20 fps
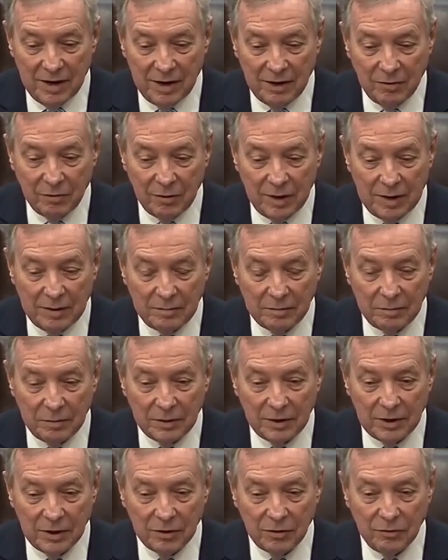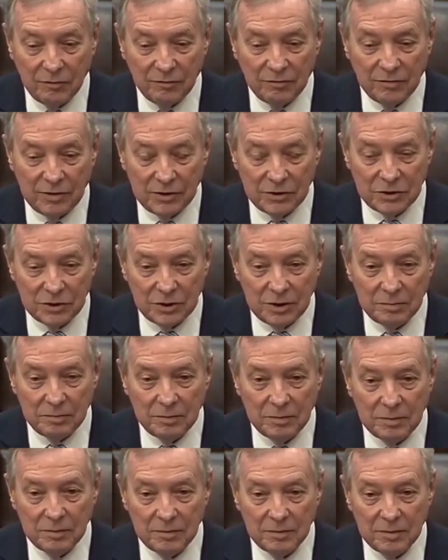a great political
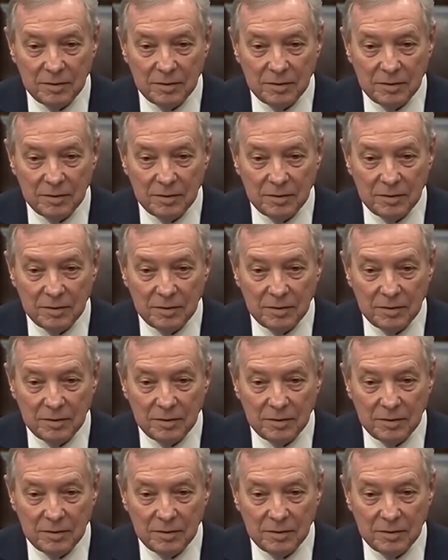friendship,